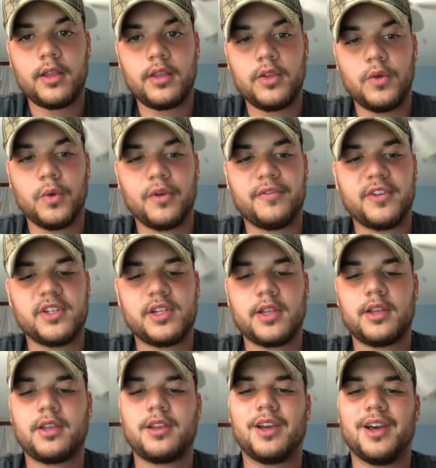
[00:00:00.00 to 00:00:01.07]
you were
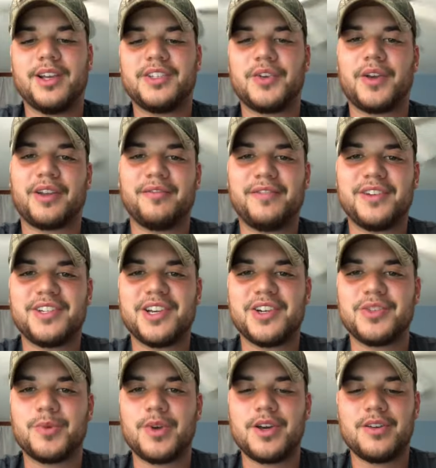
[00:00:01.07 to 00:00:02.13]
fishing uh, so I can fish there
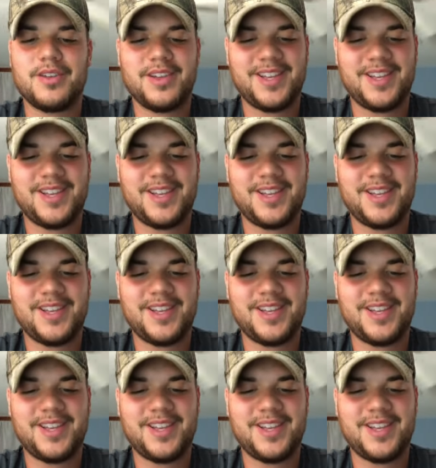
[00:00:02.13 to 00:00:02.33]
as well.